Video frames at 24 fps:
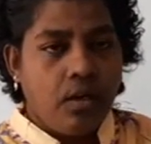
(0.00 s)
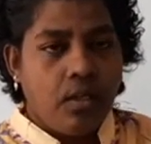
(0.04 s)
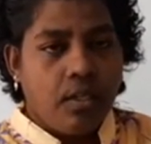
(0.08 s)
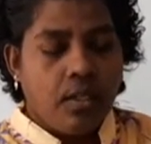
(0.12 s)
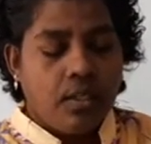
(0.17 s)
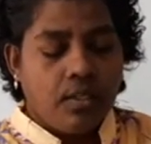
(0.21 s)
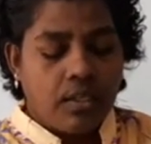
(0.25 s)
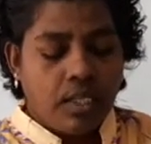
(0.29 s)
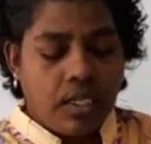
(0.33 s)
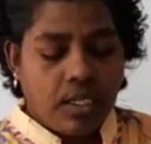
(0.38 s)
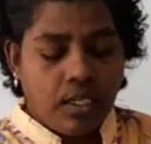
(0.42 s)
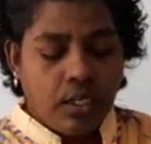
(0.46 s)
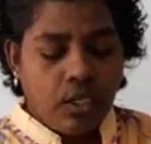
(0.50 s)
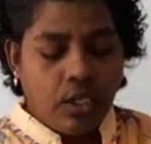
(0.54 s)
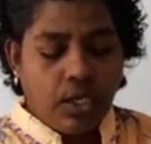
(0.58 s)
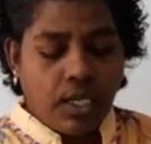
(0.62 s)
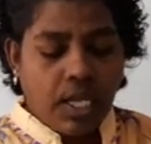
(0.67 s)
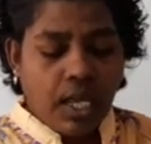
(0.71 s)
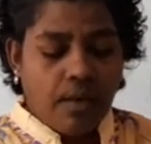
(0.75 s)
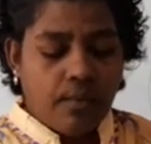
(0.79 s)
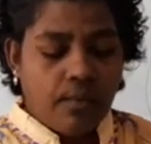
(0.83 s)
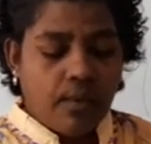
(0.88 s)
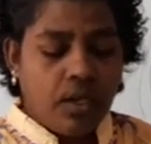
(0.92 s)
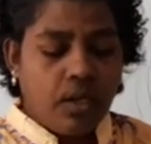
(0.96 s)
Then you
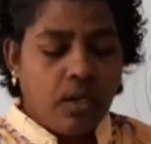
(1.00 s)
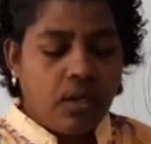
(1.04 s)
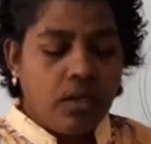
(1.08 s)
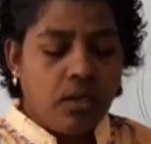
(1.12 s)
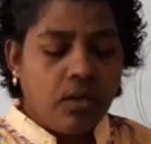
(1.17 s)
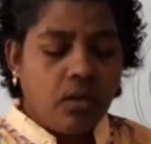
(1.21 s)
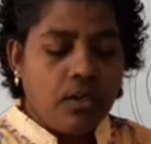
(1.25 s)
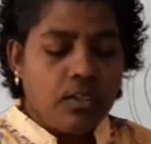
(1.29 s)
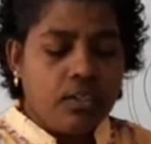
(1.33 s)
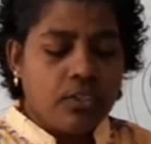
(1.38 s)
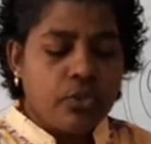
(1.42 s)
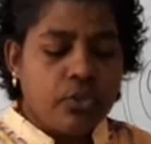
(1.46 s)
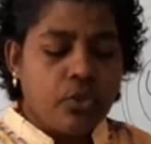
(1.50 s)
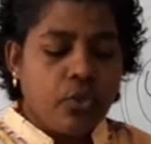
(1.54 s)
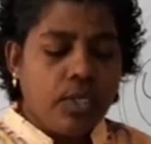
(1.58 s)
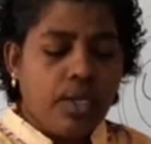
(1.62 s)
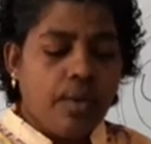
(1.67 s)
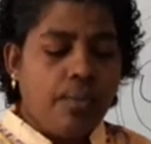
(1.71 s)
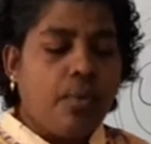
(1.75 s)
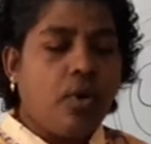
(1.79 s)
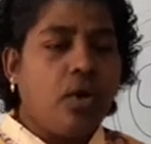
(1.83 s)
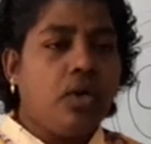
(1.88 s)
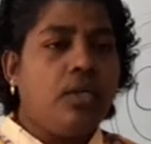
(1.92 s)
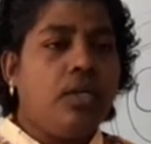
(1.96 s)
have learned also
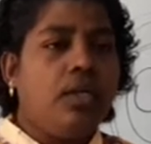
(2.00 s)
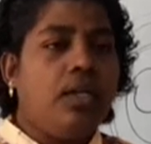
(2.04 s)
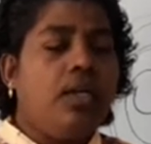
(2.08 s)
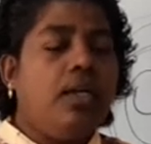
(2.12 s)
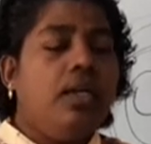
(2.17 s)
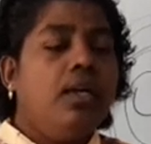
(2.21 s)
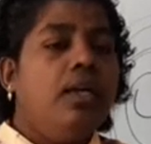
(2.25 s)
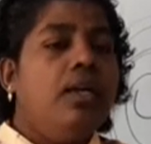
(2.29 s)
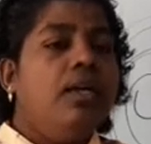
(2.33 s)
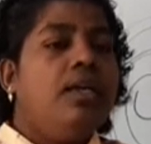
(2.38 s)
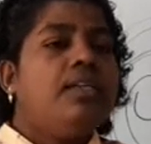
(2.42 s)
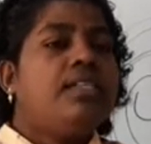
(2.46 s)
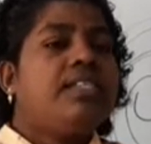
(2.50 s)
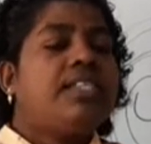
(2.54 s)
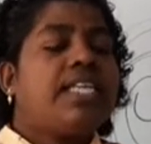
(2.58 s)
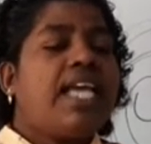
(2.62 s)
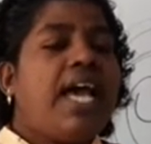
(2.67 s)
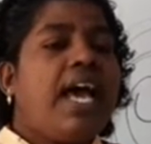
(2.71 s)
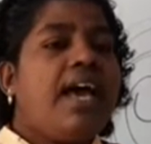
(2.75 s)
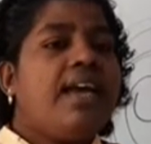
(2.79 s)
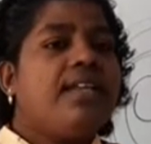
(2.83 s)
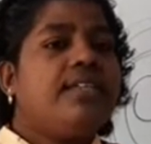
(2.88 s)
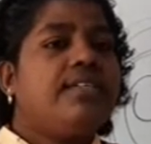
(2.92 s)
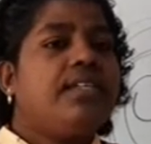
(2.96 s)
about
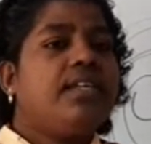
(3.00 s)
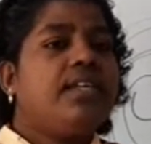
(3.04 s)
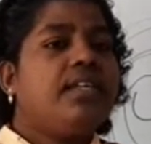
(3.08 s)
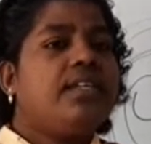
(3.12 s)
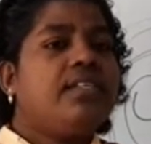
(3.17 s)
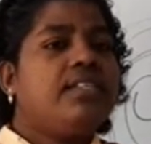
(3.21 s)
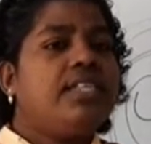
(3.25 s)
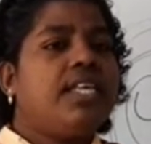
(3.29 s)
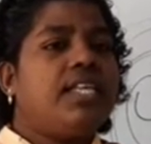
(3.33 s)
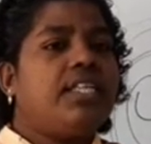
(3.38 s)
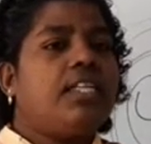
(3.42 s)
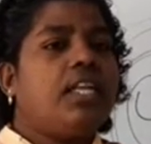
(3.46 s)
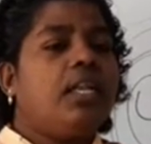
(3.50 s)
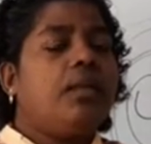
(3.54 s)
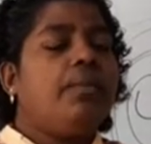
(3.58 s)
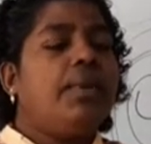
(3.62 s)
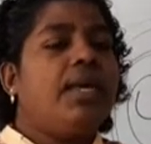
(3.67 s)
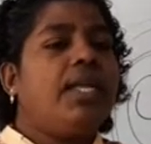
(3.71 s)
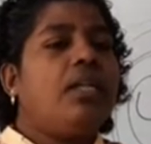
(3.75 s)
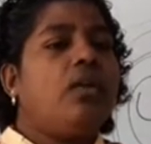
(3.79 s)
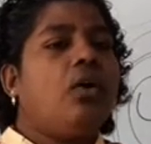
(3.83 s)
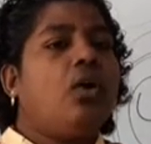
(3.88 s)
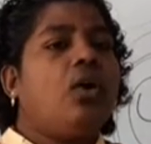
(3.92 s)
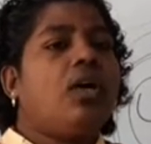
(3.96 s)
scattered
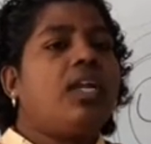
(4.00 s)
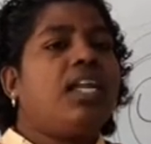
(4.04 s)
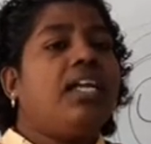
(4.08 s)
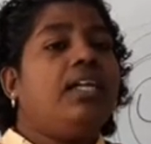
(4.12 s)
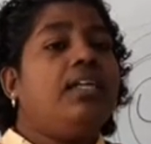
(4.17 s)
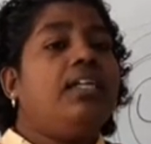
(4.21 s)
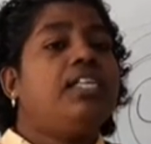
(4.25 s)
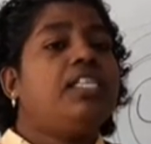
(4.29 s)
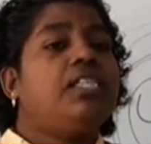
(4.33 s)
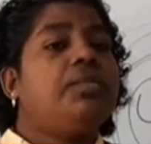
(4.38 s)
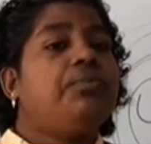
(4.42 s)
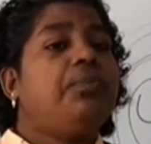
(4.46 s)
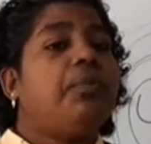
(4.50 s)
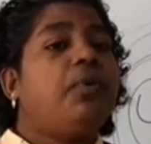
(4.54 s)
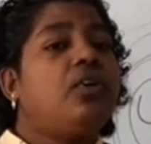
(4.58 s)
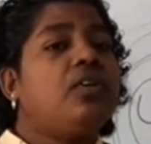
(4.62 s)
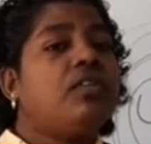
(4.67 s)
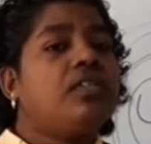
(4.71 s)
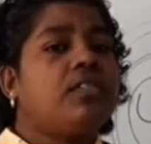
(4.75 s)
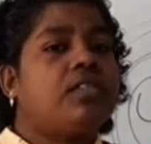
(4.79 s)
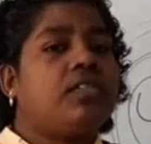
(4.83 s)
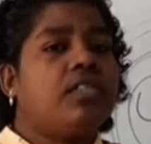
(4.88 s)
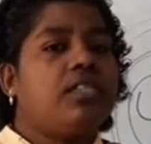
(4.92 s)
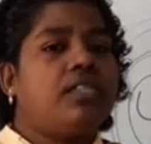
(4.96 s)
settlement or
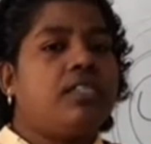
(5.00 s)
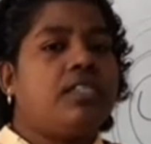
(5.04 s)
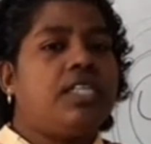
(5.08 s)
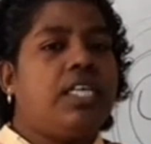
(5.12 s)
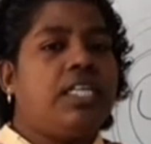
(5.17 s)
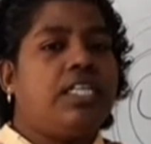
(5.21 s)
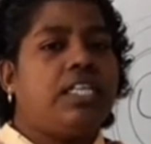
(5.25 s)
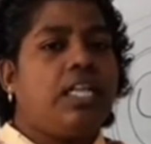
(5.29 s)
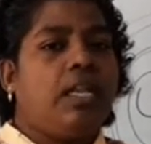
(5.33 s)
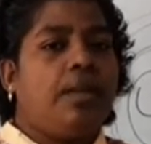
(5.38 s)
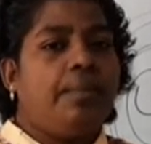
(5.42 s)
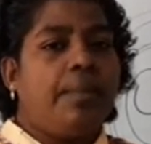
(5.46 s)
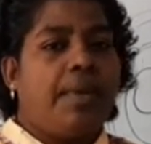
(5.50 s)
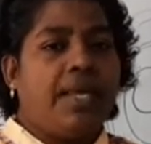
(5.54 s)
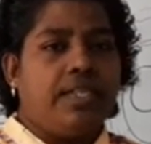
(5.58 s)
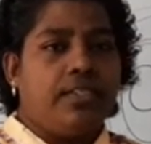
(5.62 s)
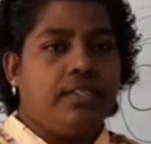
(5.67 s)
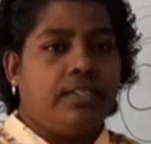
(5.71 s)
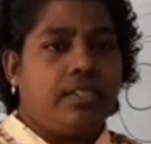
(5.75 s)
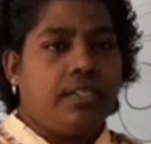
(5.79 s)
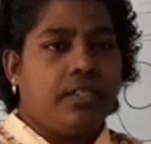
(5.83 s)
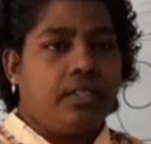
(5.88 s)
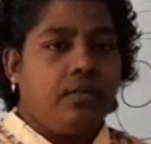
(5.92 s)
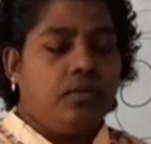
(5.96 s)
dispersed
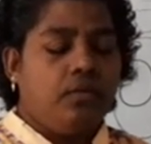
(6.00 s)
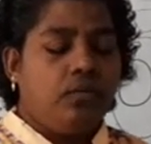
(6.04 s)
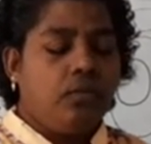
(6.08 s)
settlement.